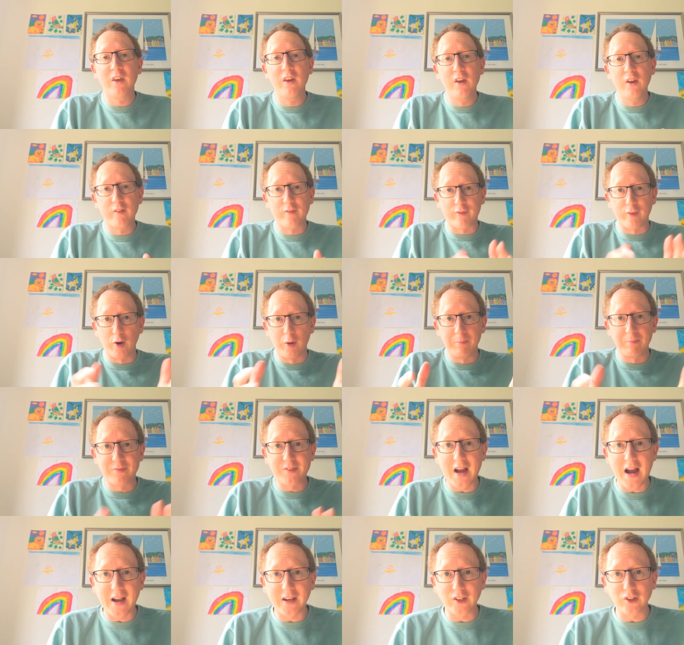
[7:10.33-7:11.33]
from
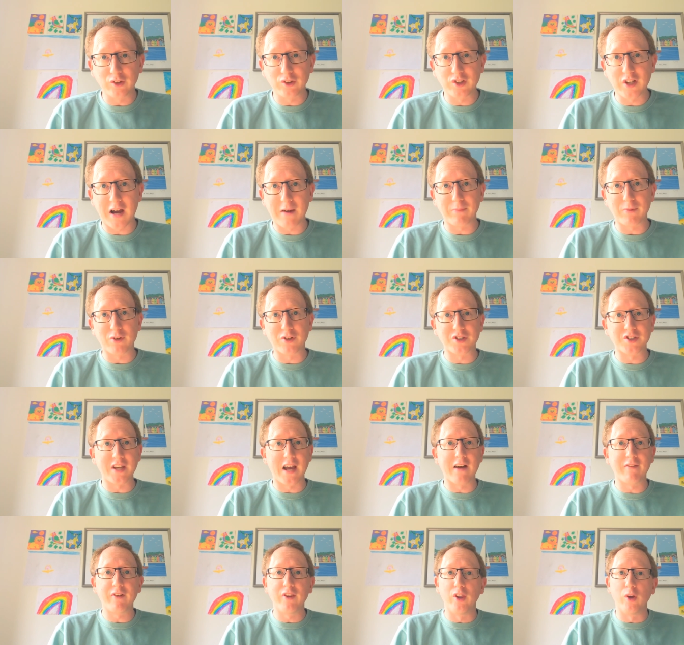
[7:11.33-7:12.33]
Daniel chapter
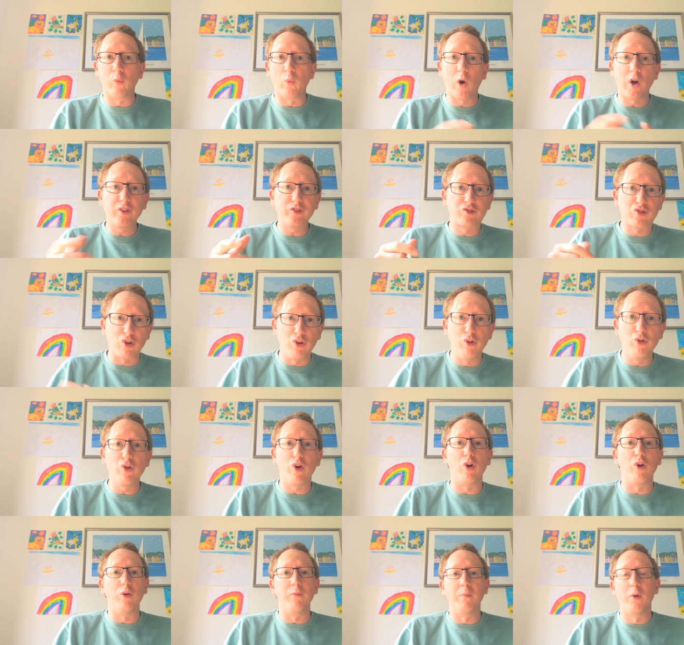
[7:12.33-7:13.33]
7, the one to
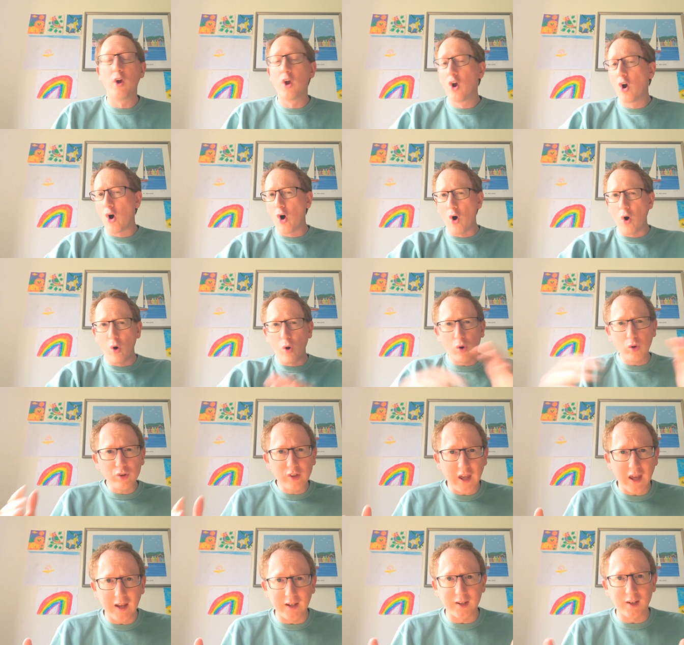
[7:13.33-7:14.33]
whom all
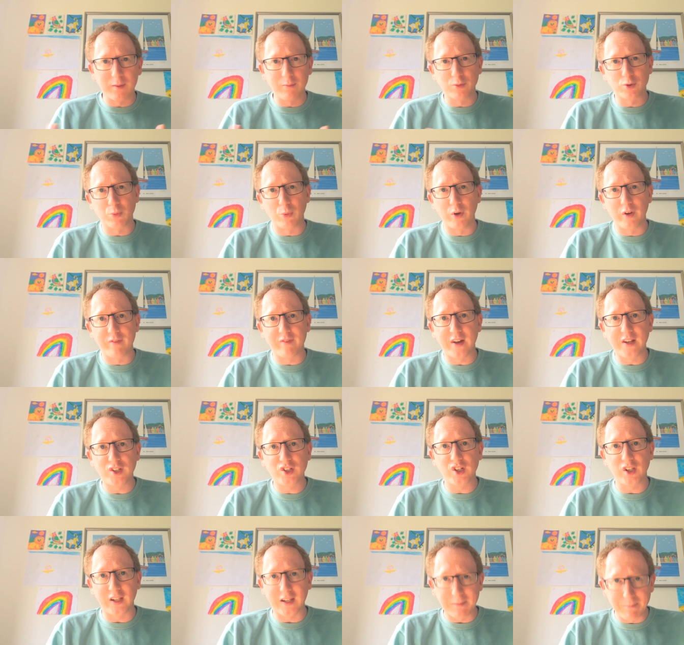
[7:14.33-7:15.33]
kingdoms would
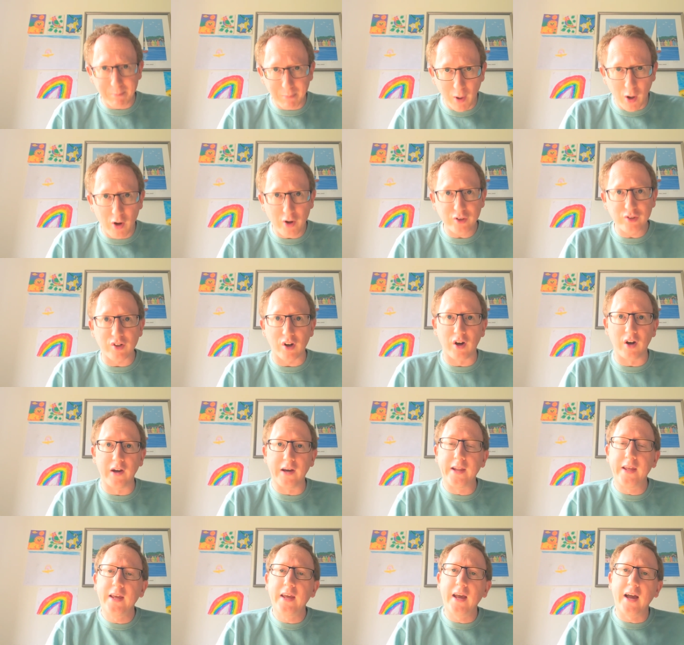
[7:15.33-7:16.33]
eventually bow down
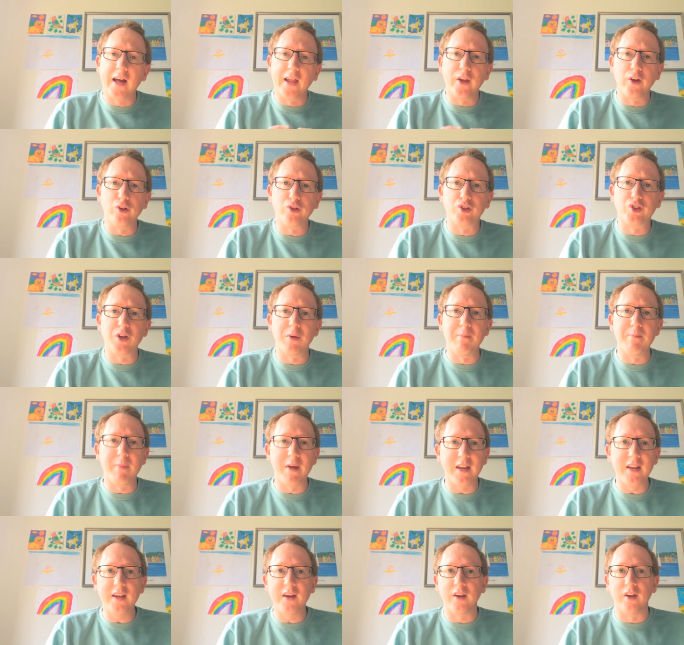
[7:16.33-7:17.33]
and whose
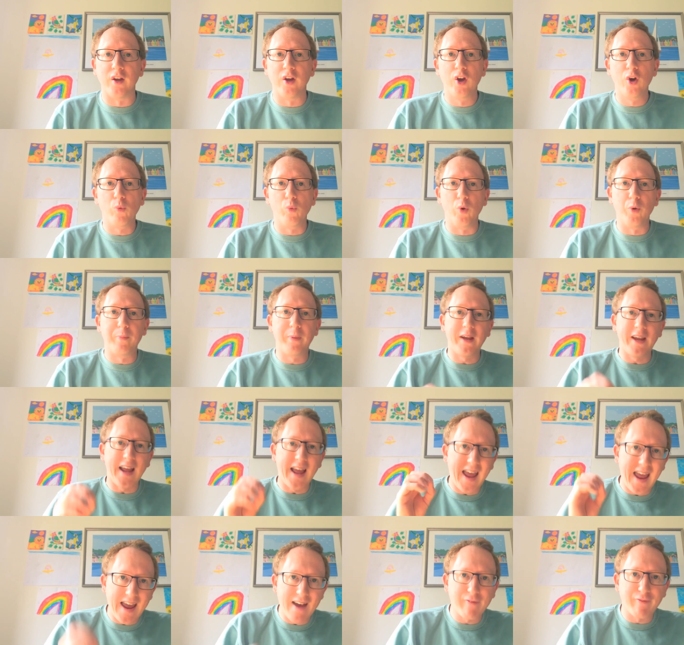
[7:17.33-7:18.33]
dominion would be
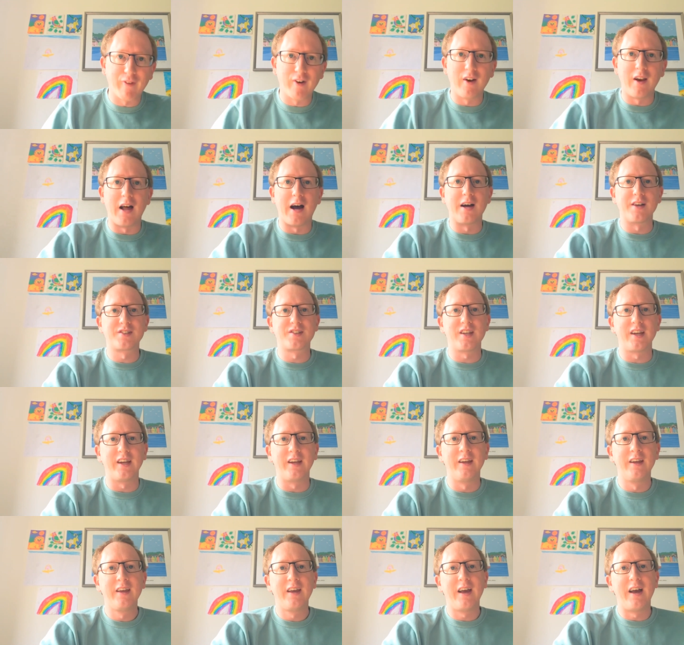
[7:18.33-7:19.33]
everlasting
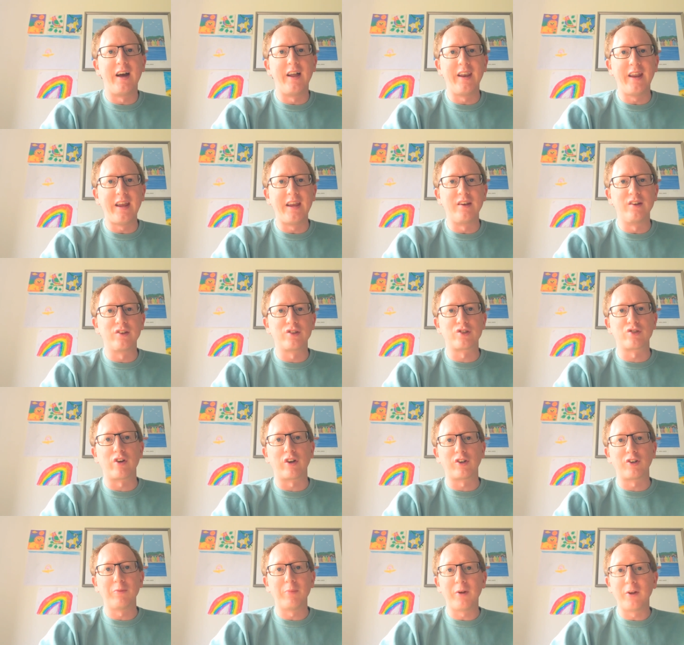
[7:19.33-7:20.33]
and
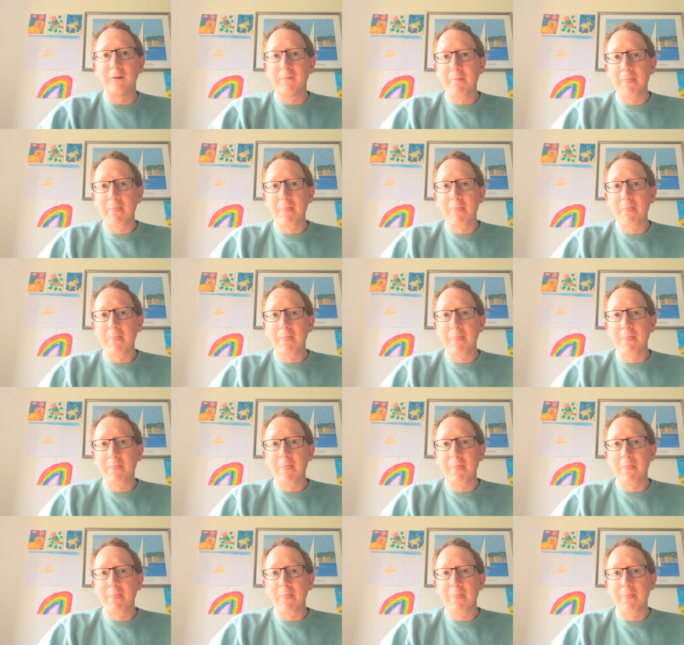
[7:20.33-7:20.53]
indestructible.